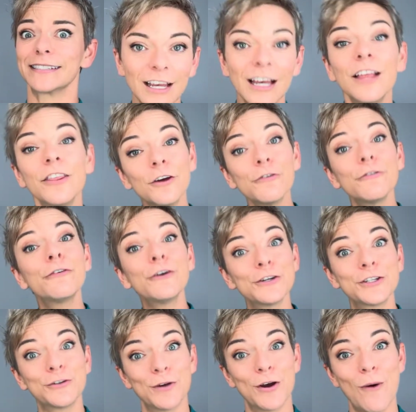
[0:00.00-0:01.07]
Their first
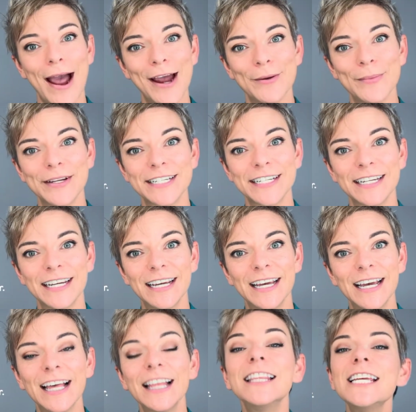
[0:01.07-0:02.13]
requirement:
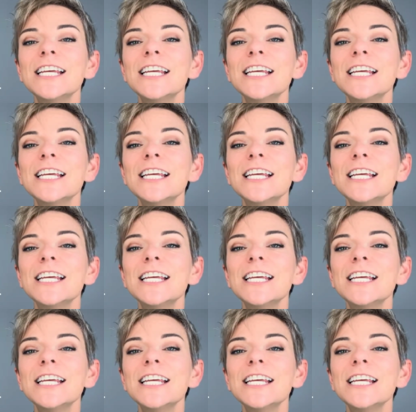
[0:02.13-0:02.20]
The